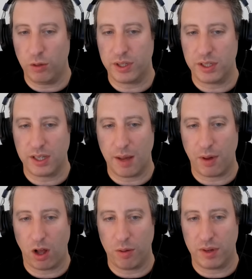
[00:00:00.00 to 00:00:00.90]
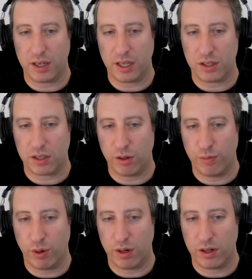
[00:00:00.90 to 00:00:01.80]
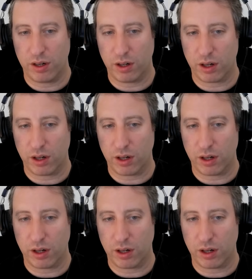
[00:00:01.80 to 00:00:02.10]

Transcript: Oh, but Sam Altman, he's so important.